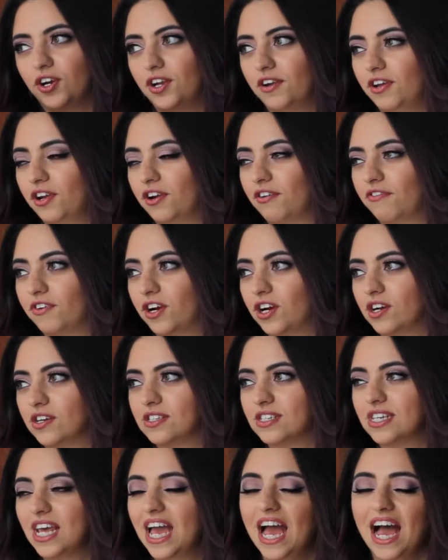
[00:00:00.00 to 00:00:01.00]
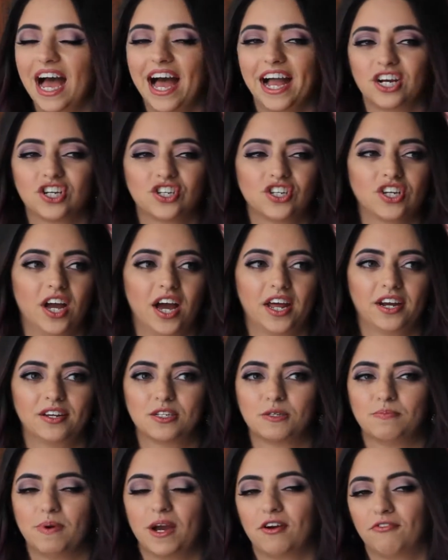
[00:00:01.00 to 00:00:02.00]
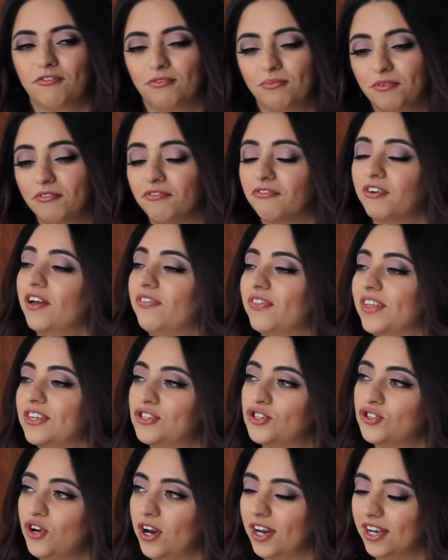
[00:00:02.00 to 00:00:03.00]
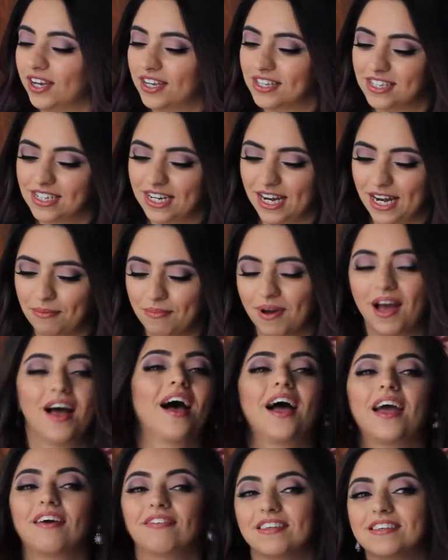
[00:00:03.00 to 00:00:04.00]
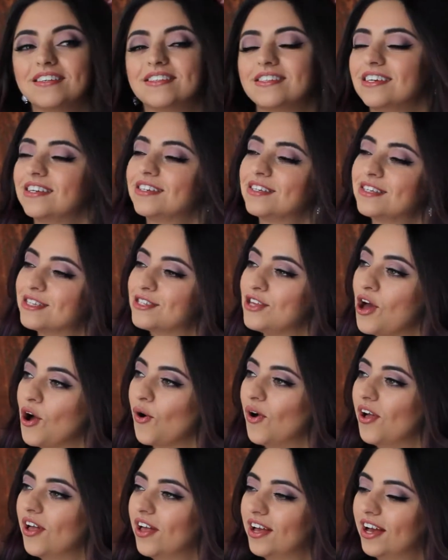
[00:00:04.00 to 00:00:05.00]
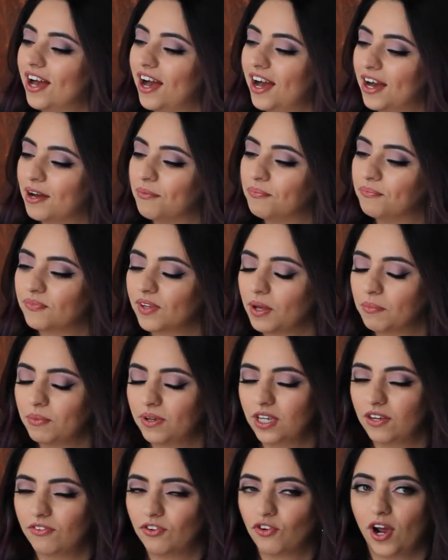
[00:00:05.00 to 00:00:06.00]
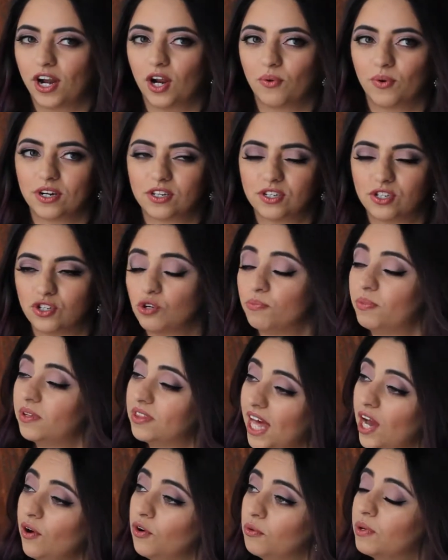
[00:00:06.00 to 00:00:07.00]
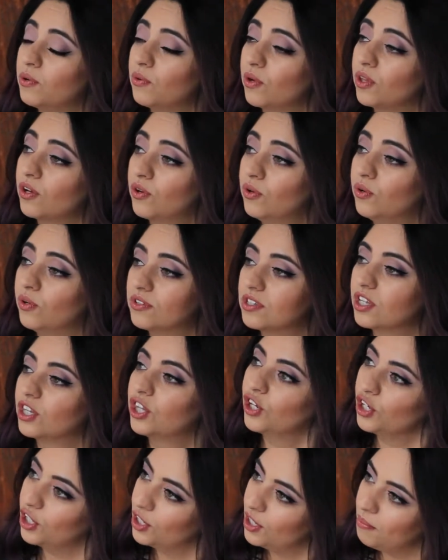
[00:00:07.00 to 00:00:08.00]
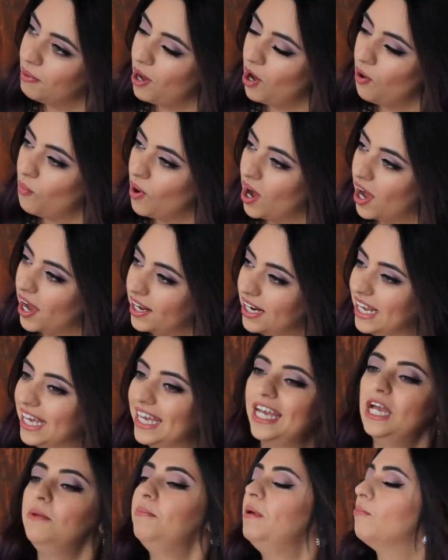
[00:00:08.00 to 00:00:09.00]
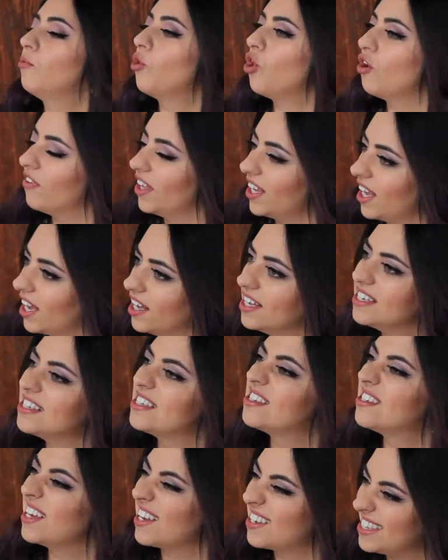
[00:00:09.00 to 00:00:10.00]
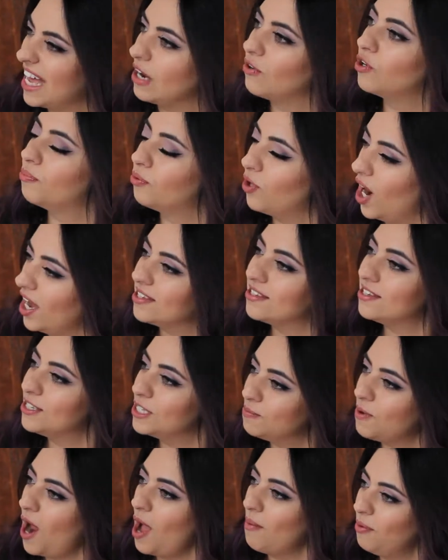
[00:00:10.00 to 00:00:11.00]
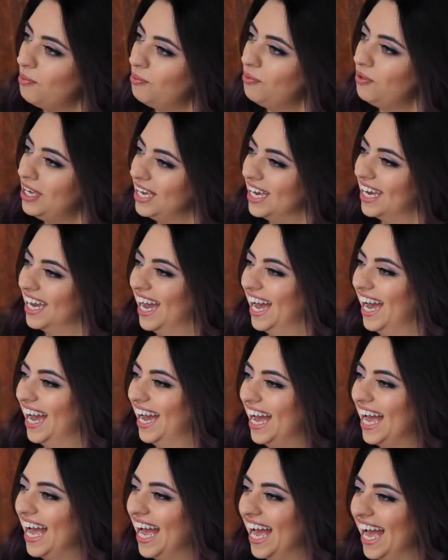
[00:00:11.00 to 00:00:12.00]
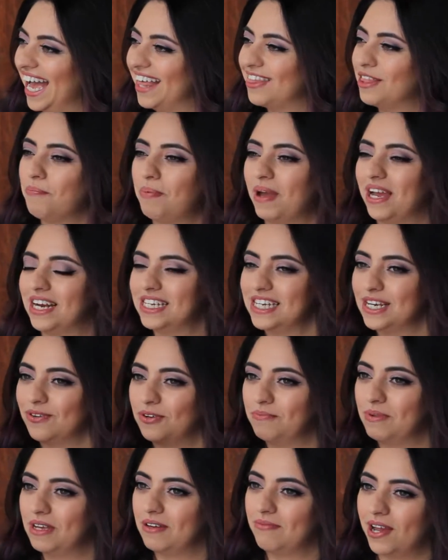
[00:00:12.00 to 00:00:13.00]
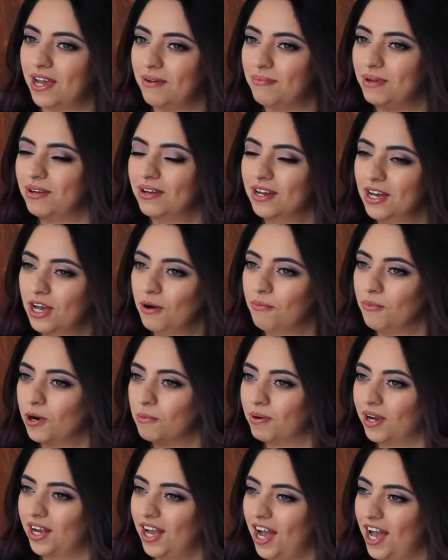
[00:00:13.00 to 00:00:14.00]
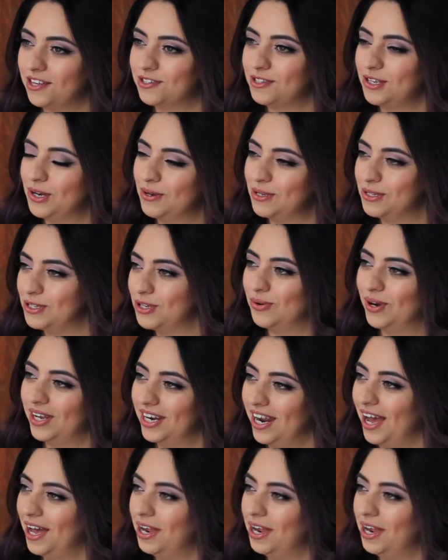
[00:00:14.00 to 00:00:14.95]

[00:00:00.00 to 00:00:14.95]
heard it here first. I actually got inspired from a friend that's joining us today behind the scenes, so I'm going to give credit where it's due. But that would be really cool to learn about wine. It'd be more of like a 6-hour process probably. And the painting would be maybe more Picasso as you went